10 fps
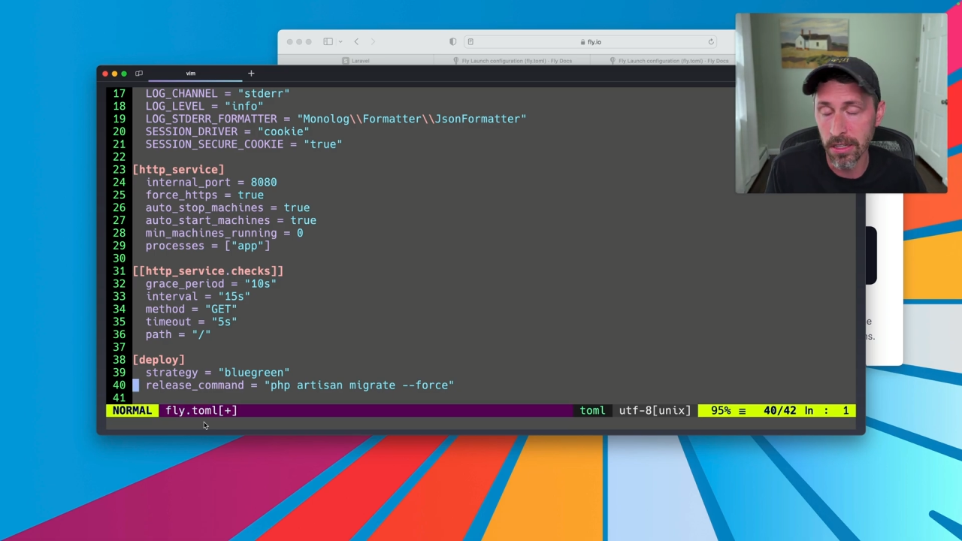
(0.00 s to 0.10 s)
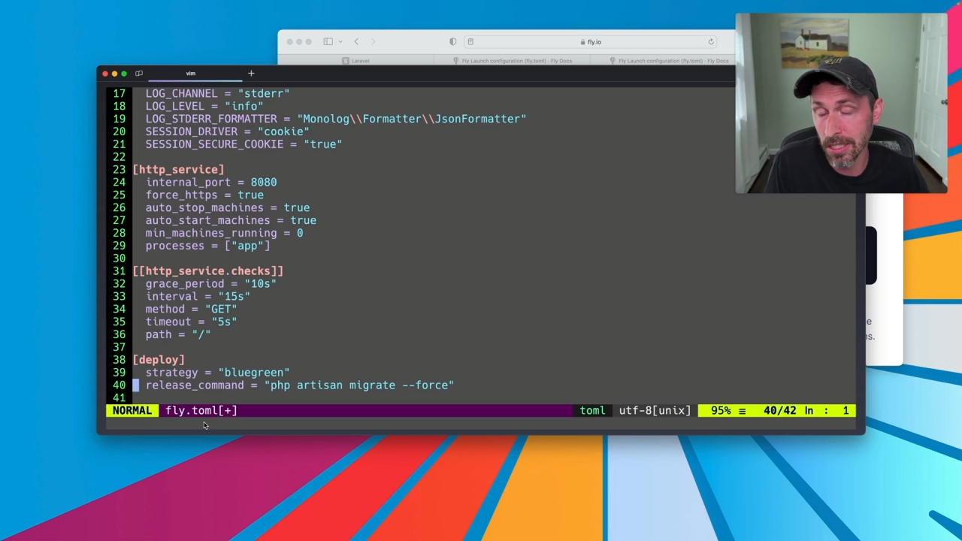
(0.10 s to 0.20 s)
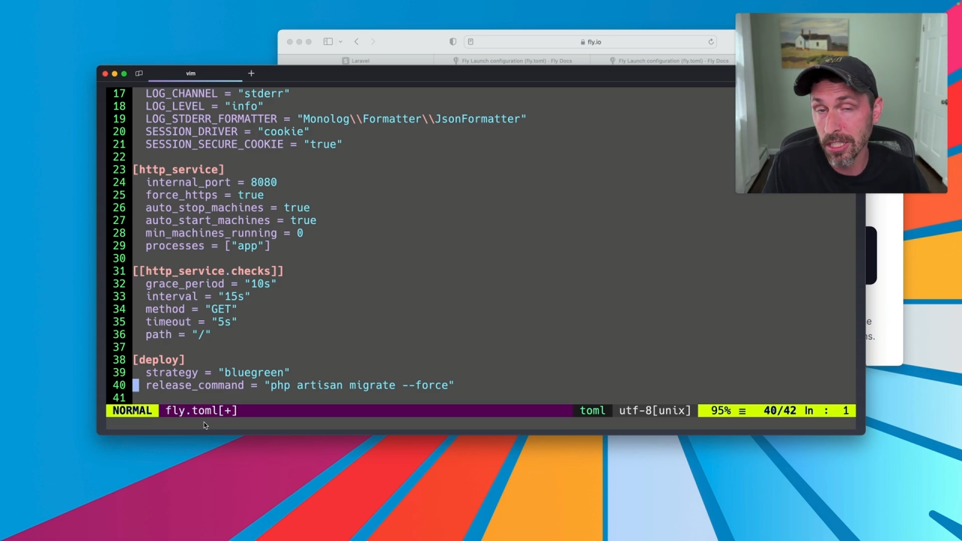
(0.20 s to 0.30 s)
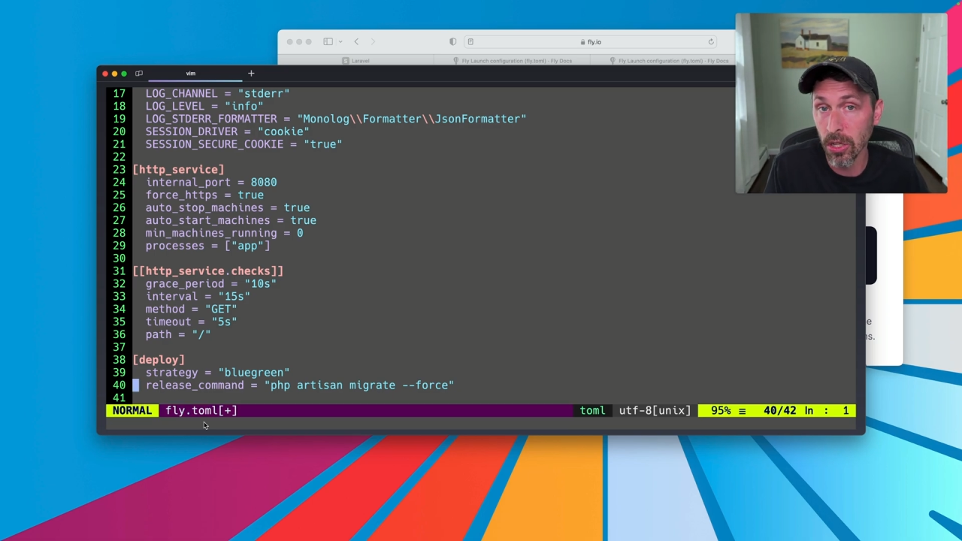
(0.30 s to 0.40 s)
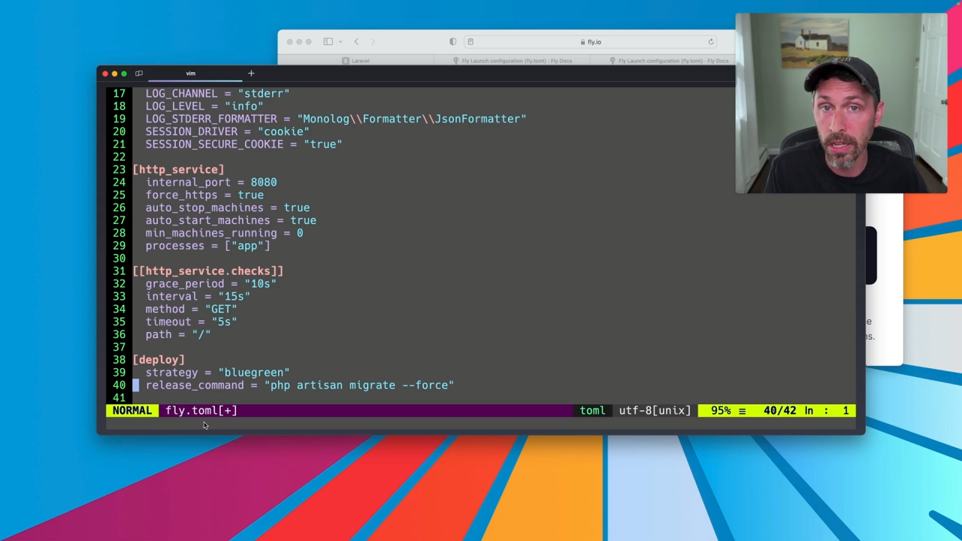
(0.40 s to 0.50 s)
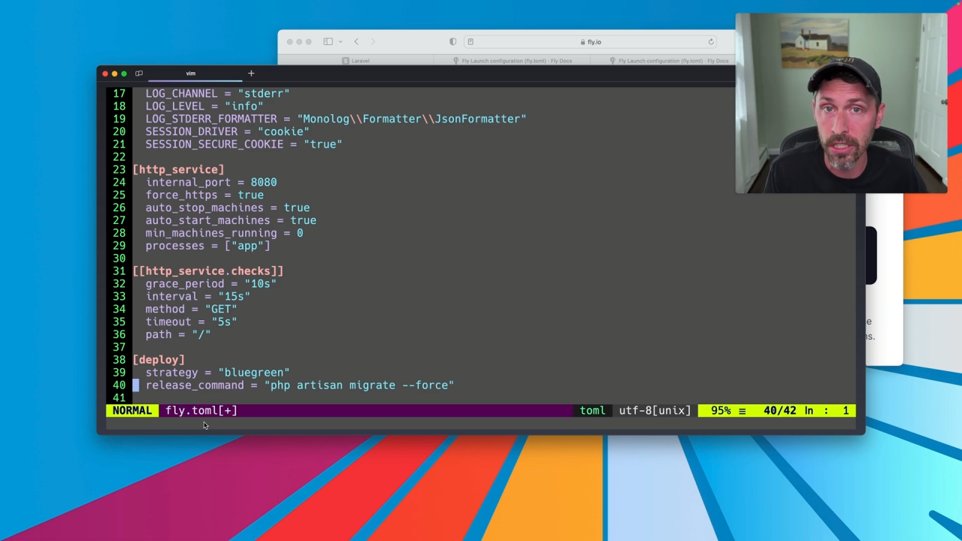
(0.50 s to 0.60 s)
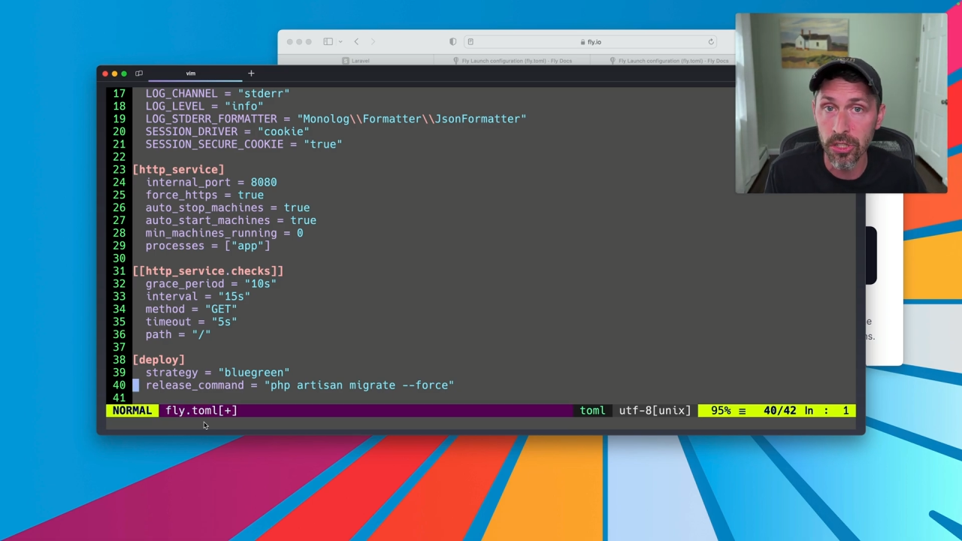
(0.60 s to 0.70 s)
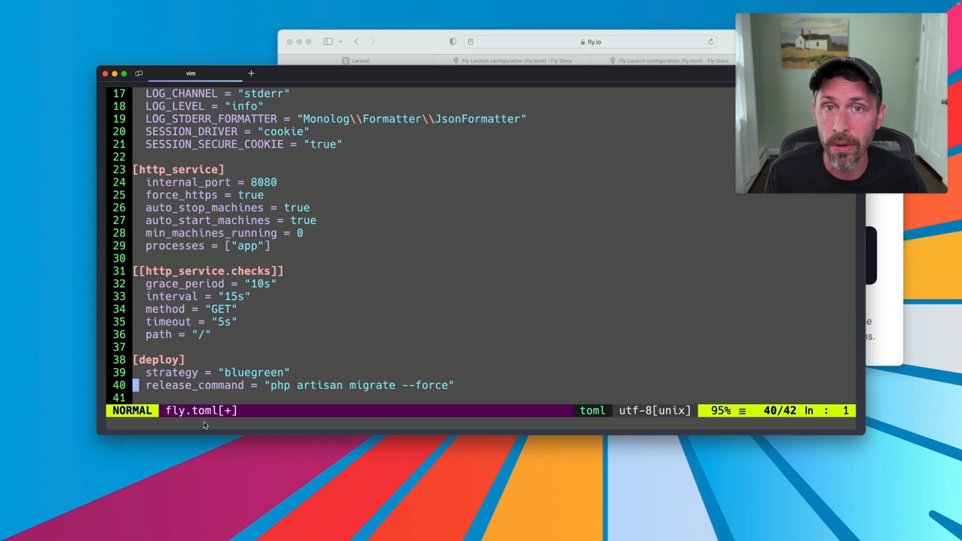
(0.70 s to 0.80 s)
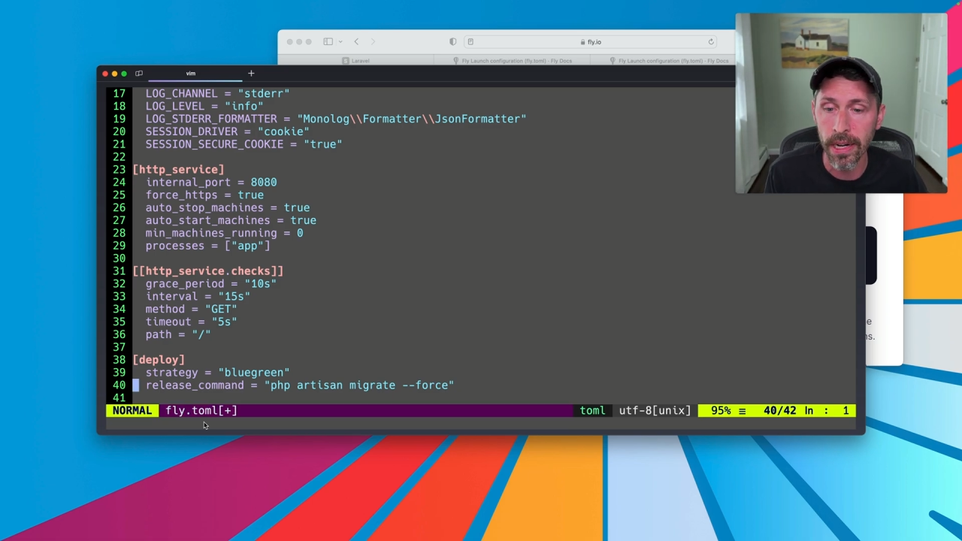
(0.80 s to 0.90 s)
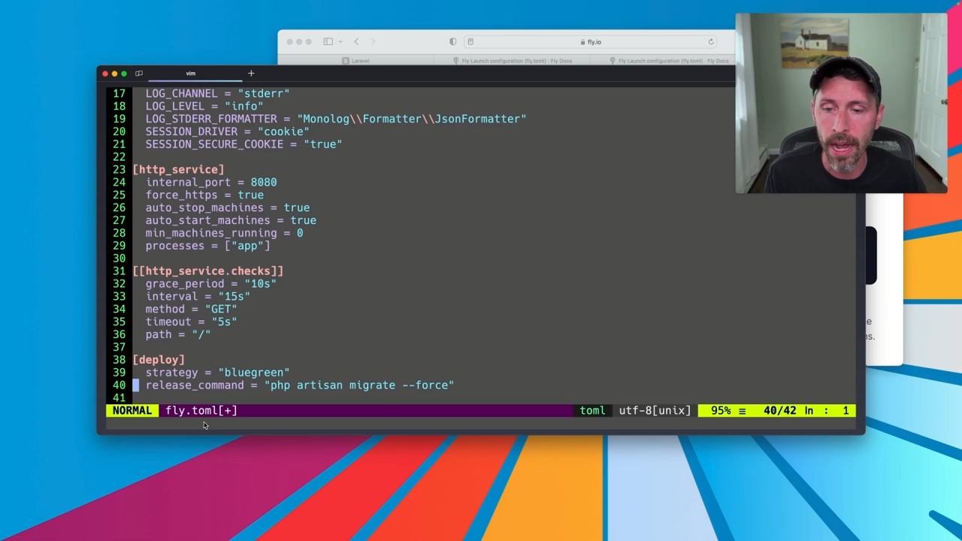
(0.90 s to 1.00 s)
because that's all I can
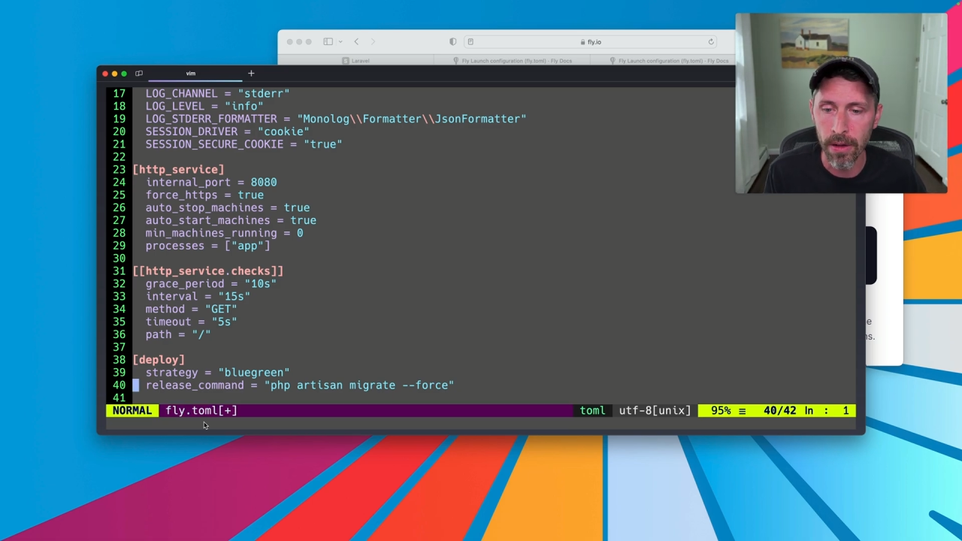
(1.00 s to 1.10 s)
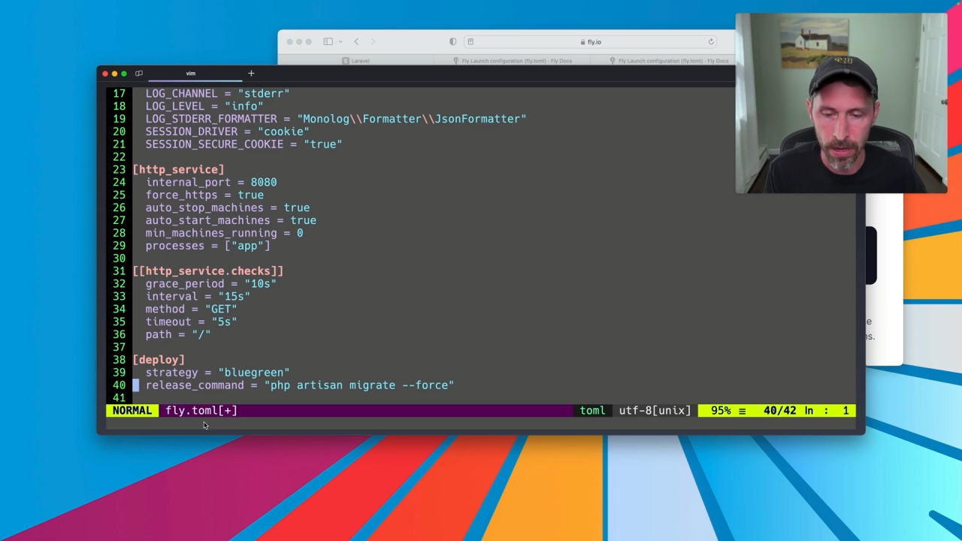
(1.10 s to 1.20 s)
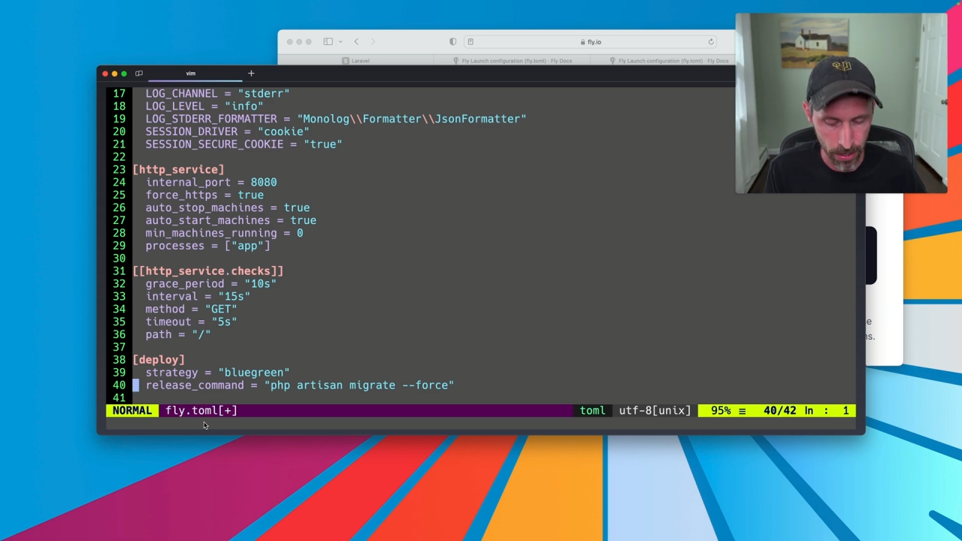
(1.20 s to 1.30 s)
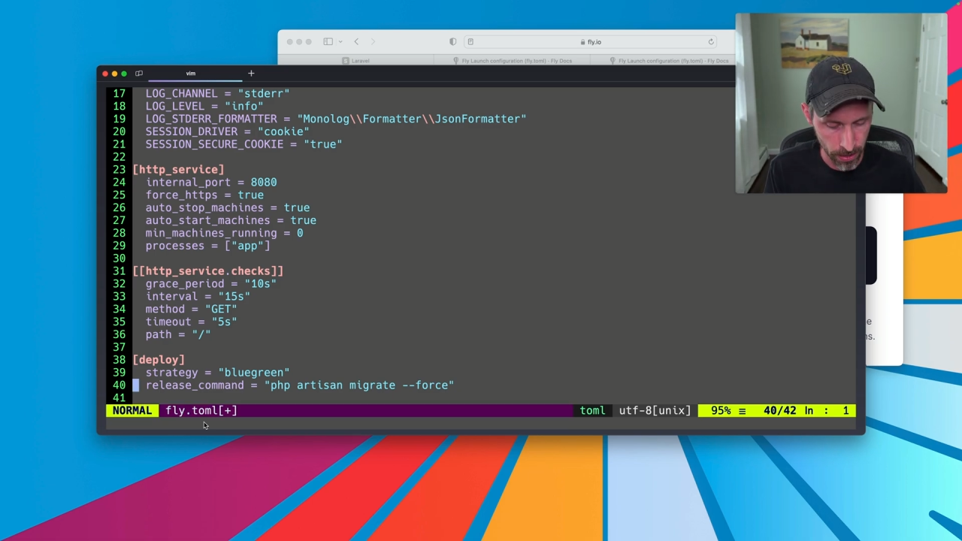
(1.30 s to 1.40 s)
do right now.